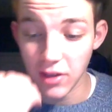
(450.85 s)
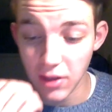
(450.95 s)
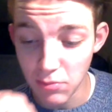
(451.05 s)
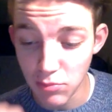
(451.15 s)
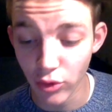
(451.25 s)

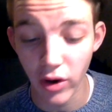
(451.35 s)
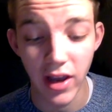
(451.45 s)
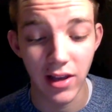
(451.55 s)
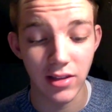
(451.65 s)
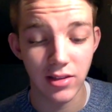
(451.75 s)

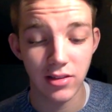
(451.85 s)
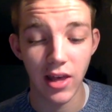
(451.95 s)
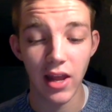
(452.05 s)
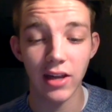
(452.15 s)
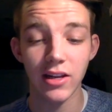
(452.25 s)
embrace
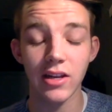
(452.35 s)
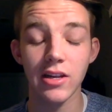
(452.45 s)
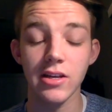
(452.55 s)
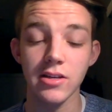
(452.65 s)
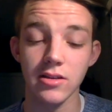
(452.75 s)
that
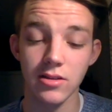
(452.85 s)
identity.